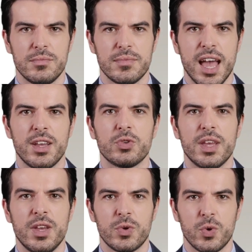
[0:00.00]
How to
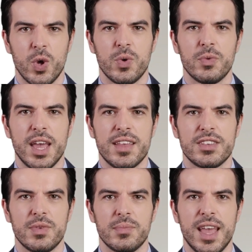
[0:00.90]
have a
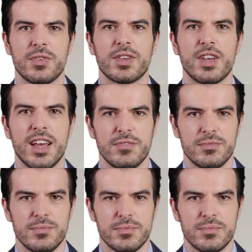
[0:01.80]
long-lasting battery life.